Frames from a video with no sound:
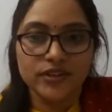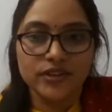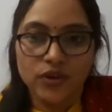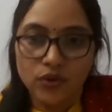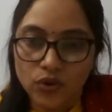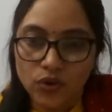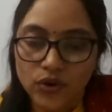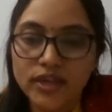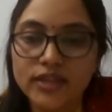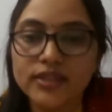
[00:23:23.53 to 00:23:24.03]

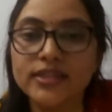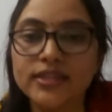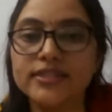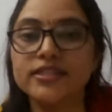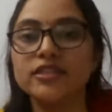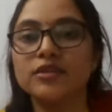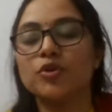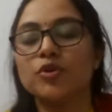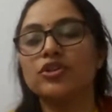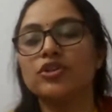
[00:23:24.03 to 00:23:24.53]
Okay, this is
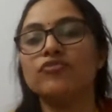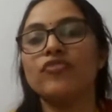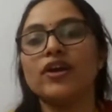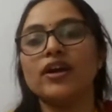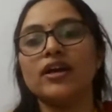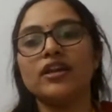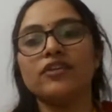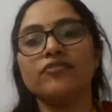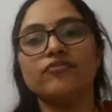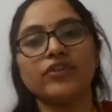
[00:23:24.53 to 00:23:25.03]
about the
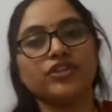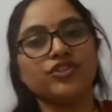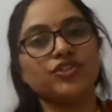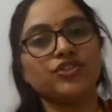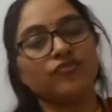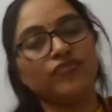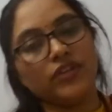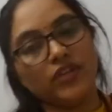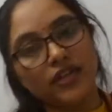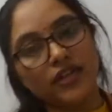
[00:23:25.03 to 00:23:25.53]
fungal infection
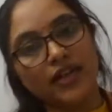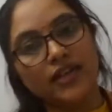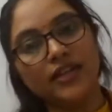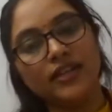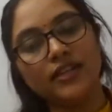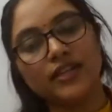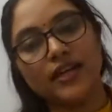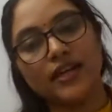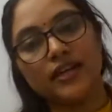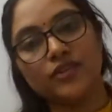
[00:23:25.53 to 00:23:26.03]
of the nail,
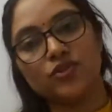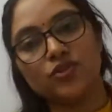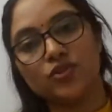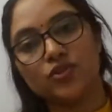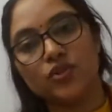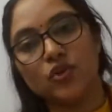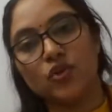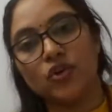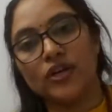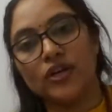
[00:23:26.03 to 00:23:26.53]
that is
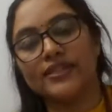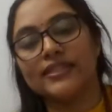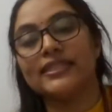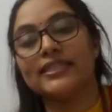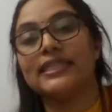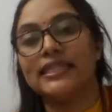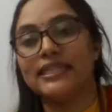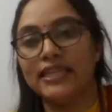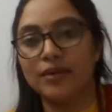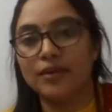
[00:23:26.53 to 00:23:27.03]
also called as a
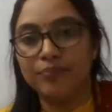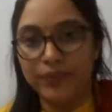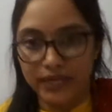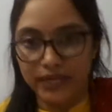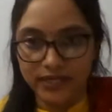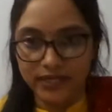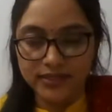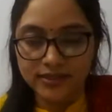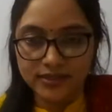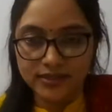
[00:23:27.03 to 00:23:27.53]
tinea
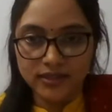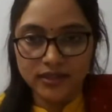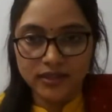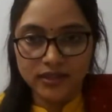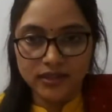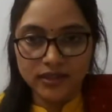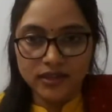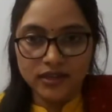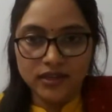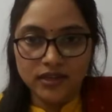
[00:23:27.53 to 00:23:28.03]
pedis.
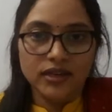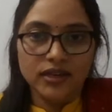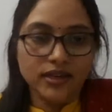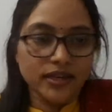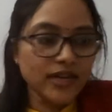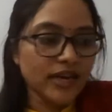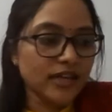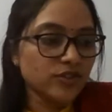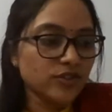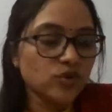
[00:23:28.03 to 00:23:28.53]
It
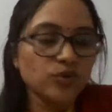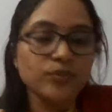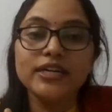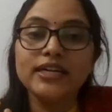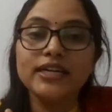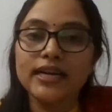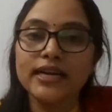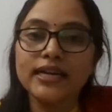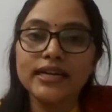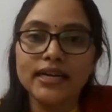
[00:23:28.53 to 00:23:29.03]
has to be
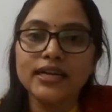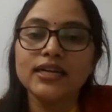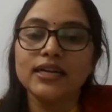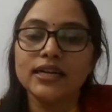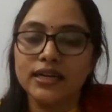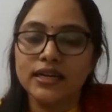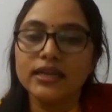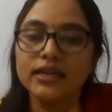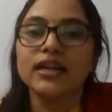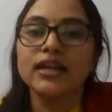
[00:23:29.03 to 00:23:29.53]
treated
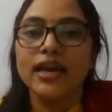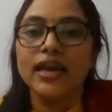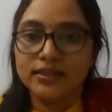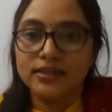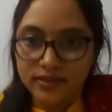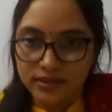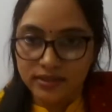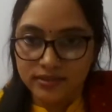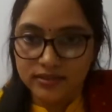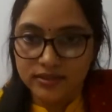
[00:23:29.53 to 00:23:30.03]
like
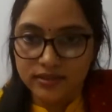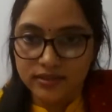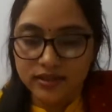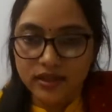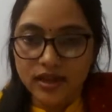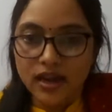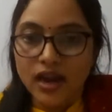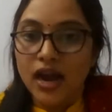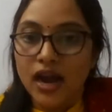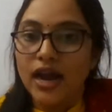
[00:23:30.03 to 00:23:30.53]
this.
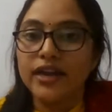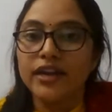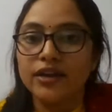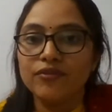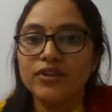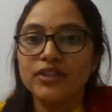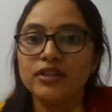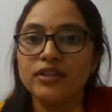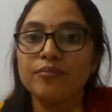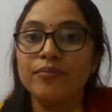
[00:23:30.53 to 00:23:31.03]
And
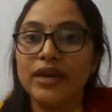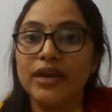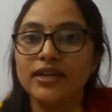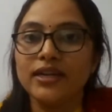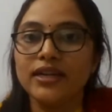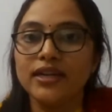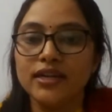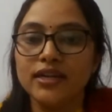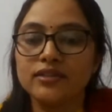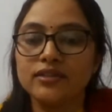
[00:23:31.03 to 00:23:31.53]
even the
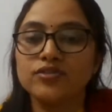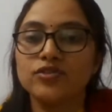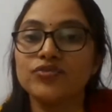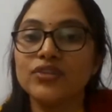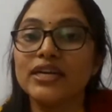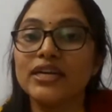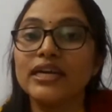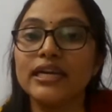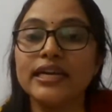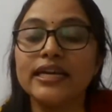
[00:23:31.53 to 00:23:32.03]
maintenance of
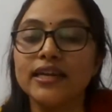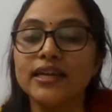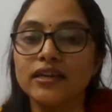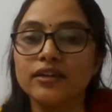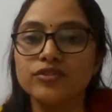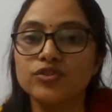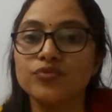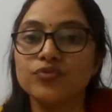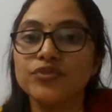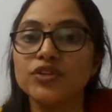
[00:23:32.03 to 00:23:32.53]
the
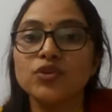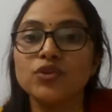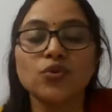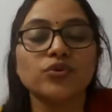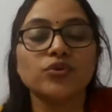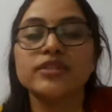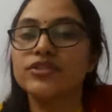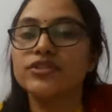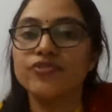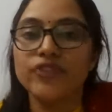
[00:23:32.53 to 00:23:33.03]
cleanliness of the
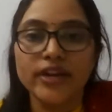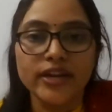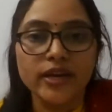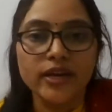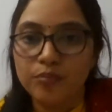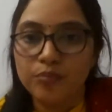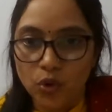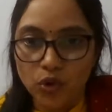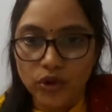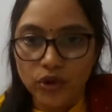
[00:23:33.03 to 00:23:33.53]
toes is very
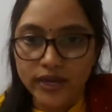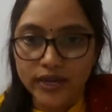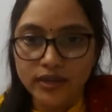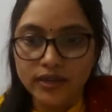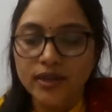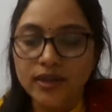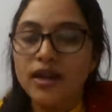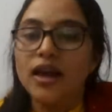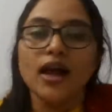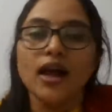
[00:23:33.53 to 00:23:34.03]

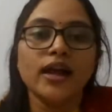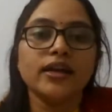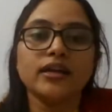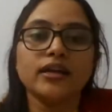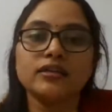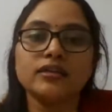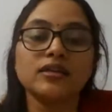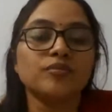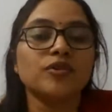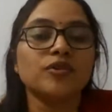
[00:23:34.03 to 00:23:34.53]
important.
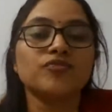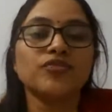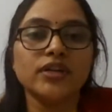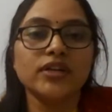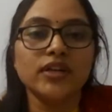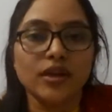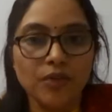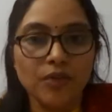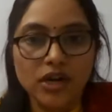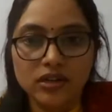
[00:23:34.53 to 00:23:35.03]
And some of the
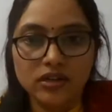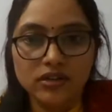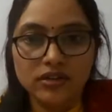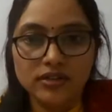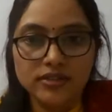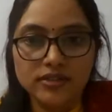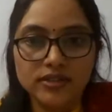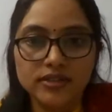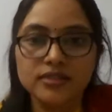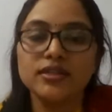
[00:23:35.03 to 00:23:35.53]

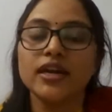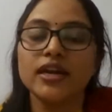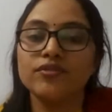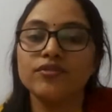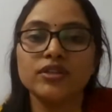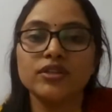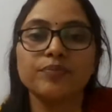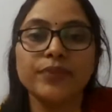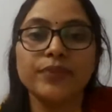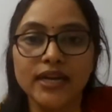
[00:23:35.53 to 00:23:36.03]
dermatologists and even
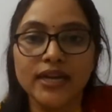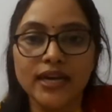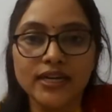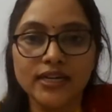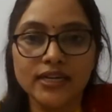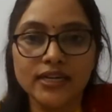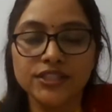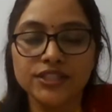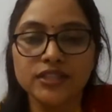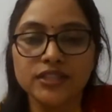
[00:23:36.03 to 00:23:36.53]
the
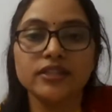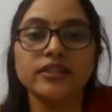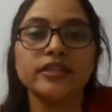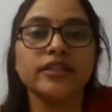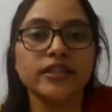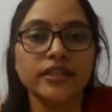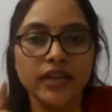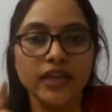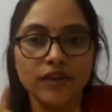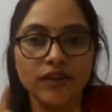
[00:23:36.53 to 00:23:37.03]
pediatrician,
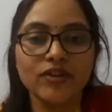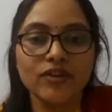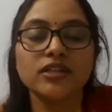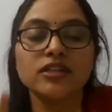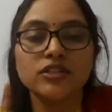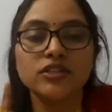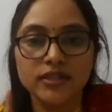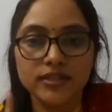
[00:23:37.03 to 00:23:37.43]
they will